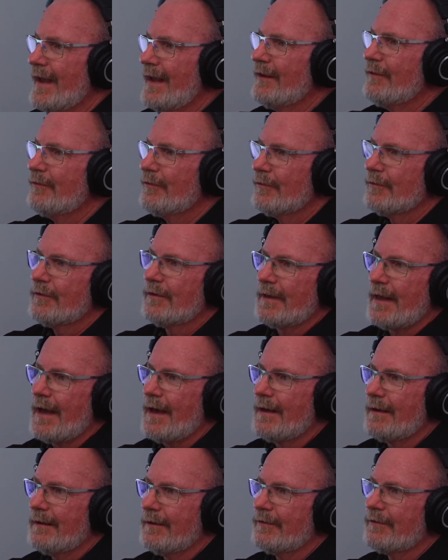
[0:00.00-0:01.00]
answer to
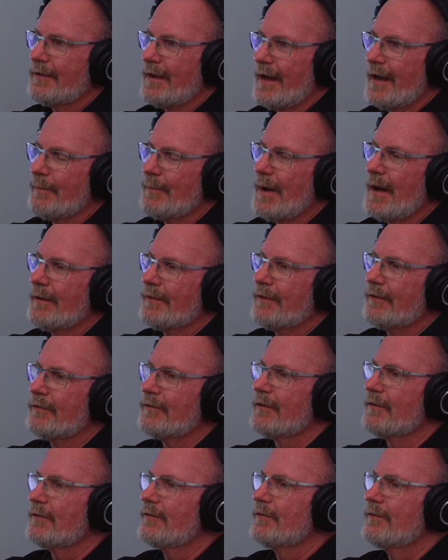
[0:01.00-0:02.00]
that is the
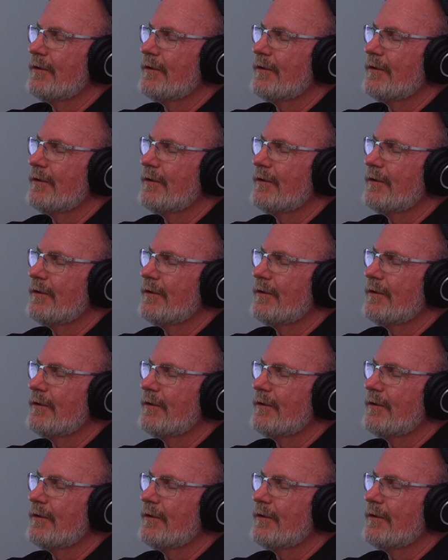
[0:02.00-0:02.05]
hypothesis.